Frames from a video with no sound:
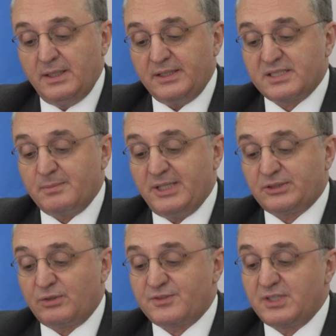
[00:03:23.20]
It is a
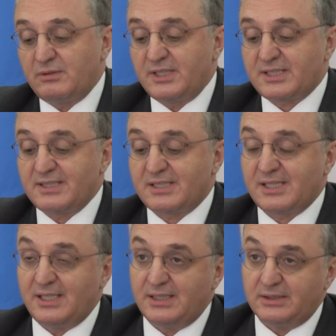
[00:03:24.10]
matter of serious
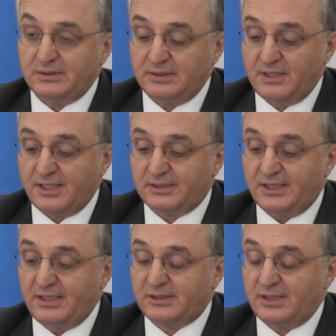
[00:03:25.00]
concern that
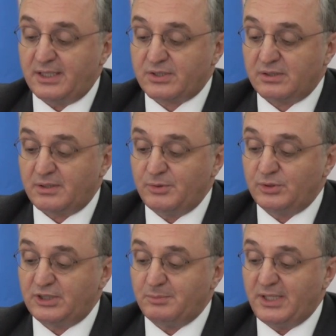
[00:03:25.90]
the international
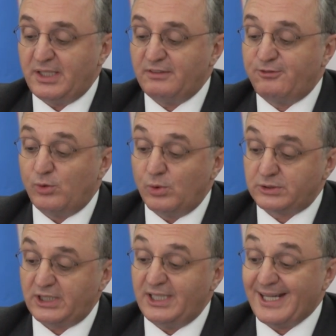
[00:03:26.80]
community may
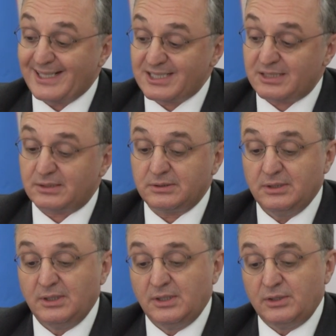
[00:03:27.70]
afford inaction
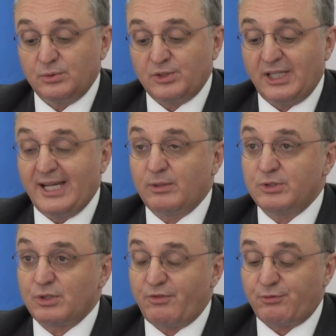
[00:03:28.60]
to the
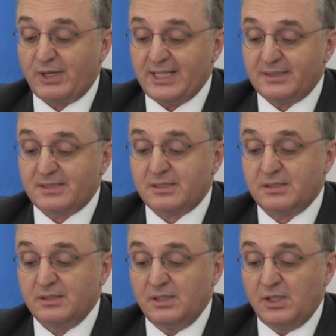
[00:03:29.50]
language of threats,
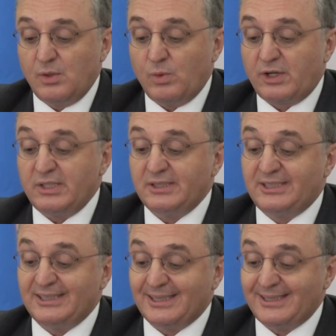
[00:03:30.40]
wherein
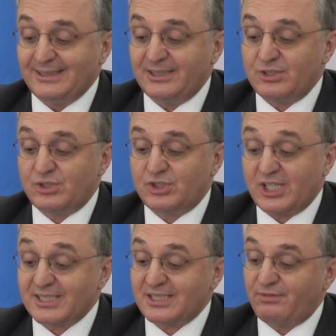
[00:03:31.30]
denial and
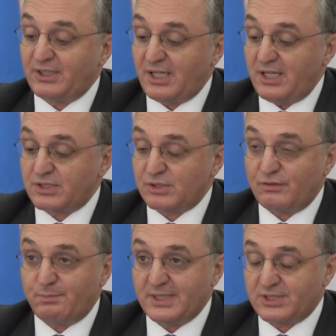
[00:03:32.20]
justification
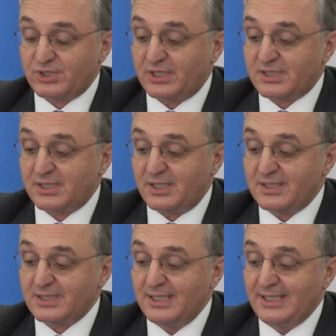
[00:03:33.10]
of past
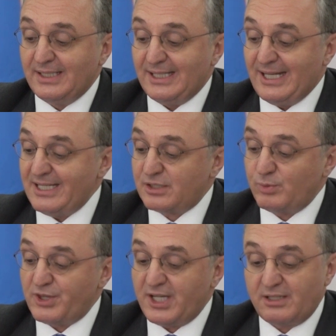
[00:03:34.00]
genocides, laced
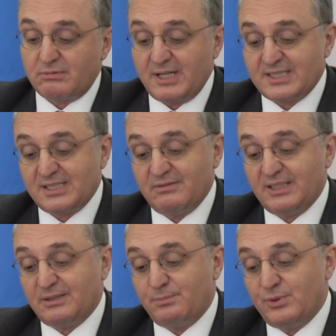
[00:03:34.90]
with aggressive
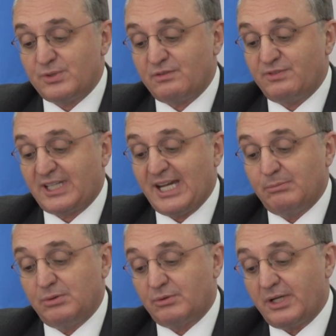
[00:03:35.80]
and abusive
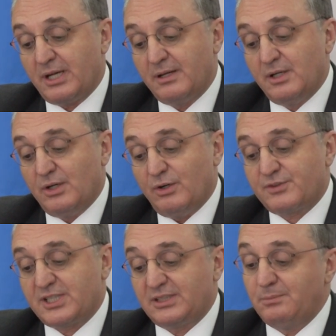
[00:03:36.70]
vocabulary of
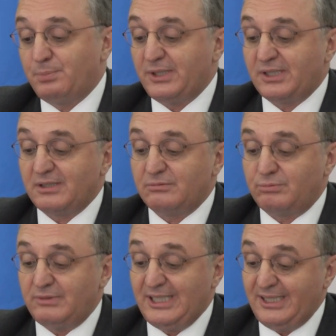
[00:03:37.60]
certain political
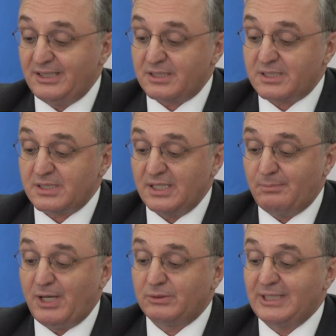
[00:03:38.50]
leaders
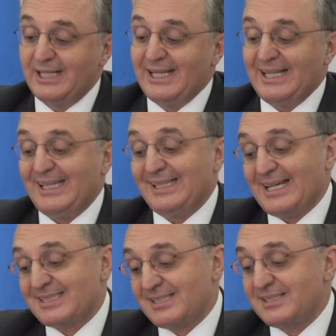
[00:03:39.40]
about
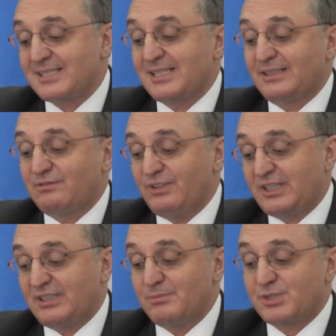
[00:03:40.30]
lessons that
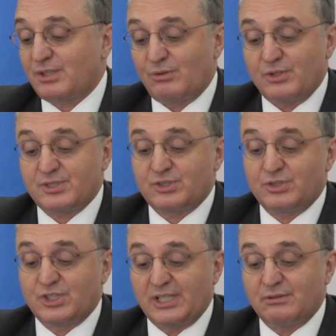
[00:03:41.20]
victims across
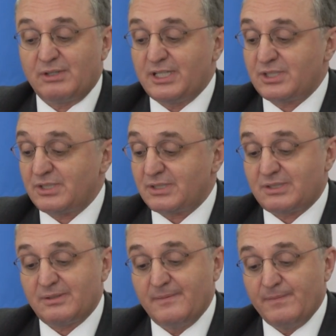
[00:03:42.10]

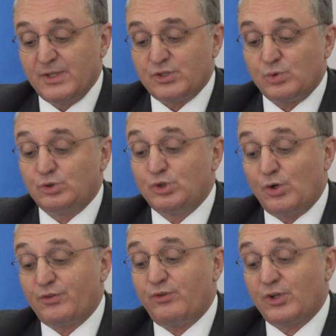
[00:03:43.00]
generations should
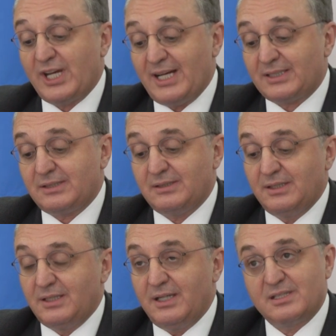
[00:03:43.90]
not
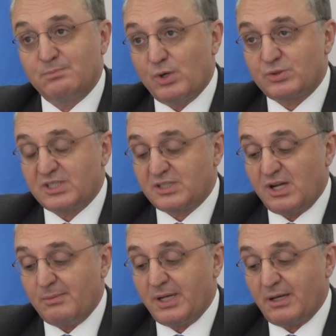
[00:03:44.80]
forget, is most disturbing.